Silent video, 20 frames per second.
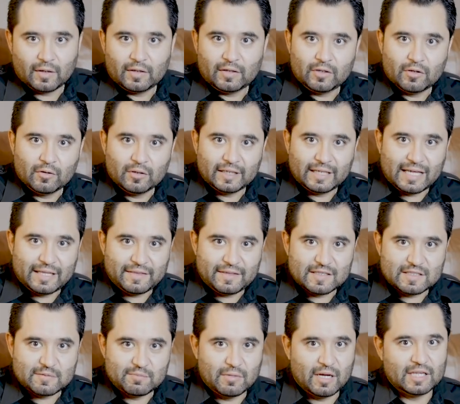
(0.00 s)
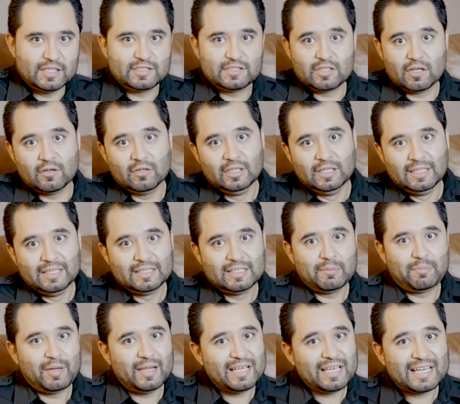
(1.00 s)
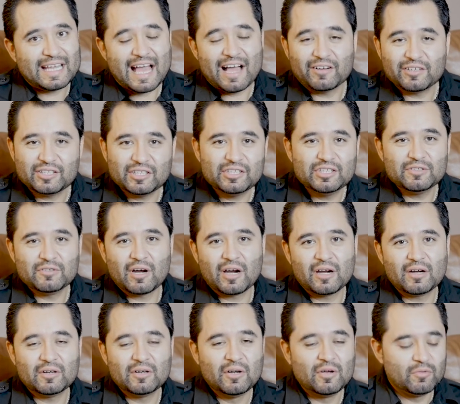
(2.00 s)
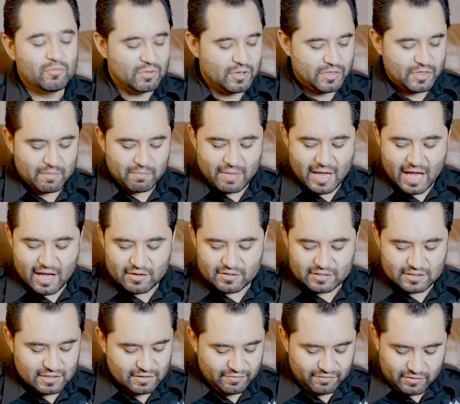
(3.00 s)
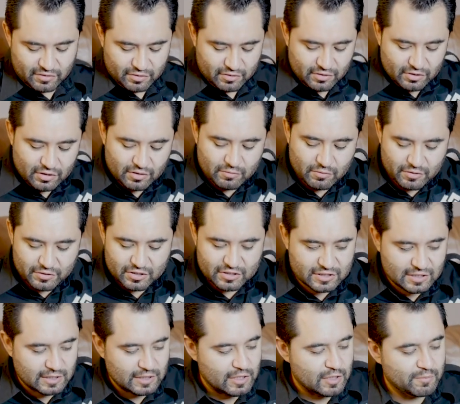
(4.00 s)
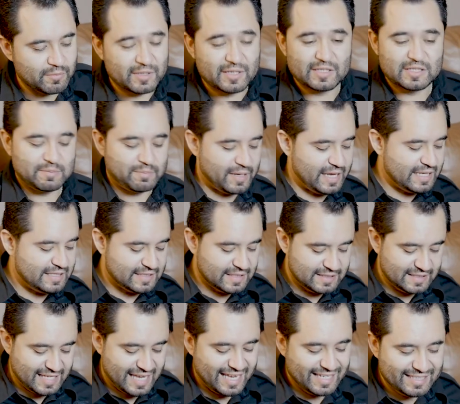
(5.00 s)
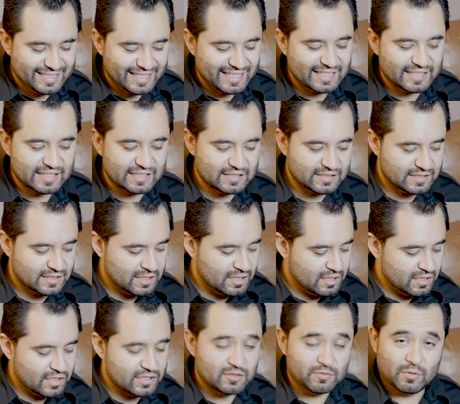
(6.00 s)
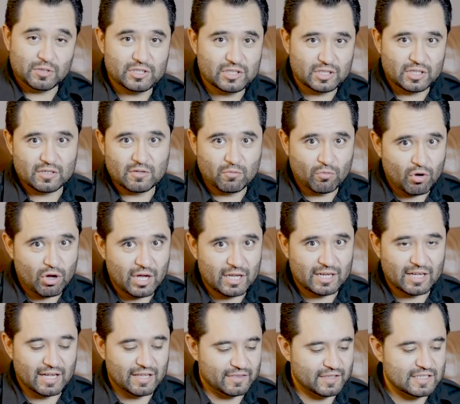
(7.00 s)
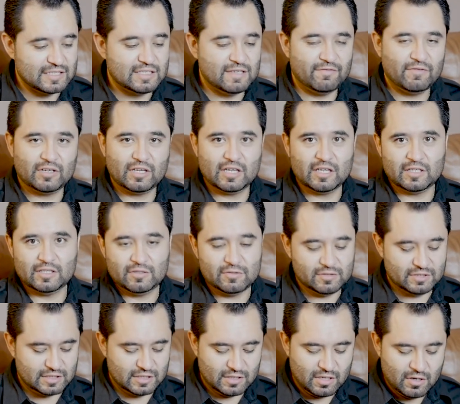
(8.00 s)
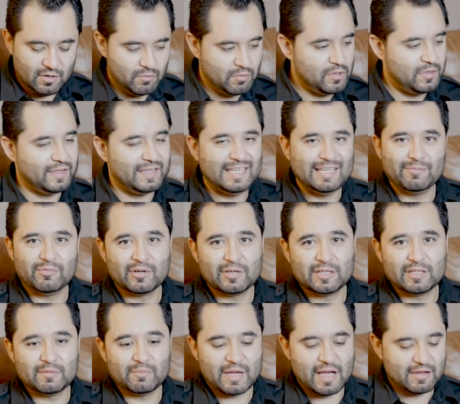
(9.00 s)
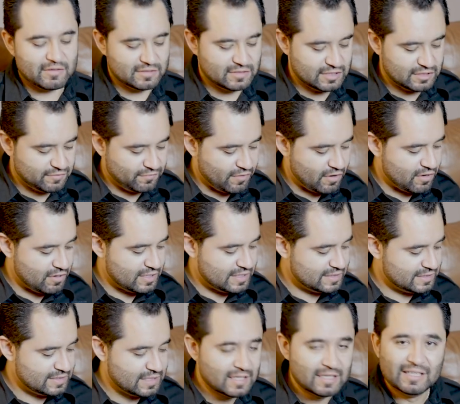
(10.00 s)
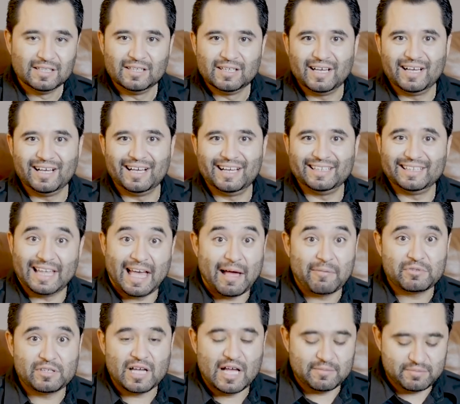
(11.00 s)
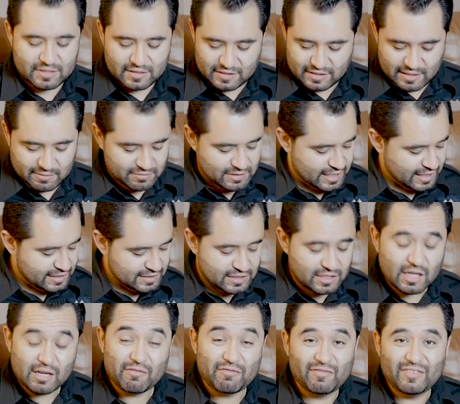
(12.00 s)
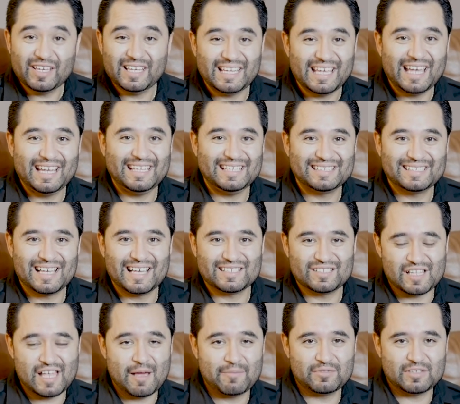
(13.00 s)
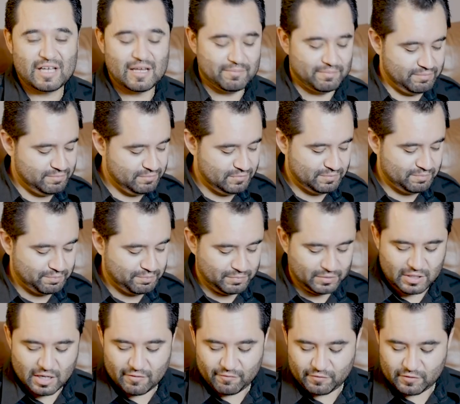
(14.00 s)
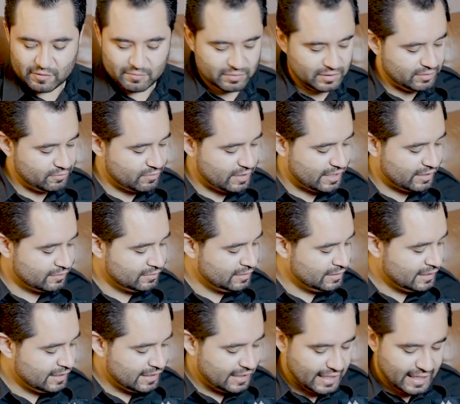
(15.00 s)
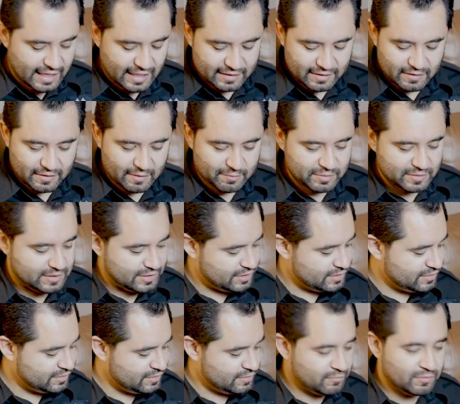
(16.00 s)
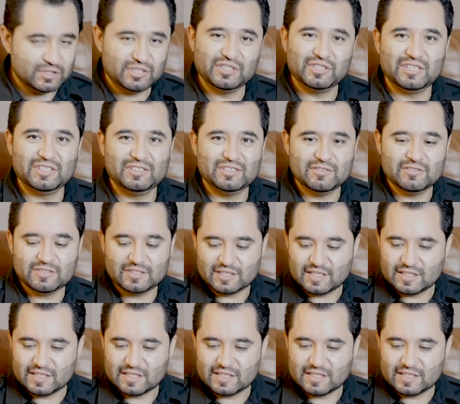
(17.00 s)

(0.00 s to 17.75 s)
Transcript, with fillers: you only get this much. So depending on how good you are with the mouse, if you're good with just a little bit of space, a 10 keyless is what you're gonna want on this if you're gonna use it with the keyboard and mouse. As far as uh, laptops, it seems like it's gonna fit any size laptop comfortably well and the positions in which you can use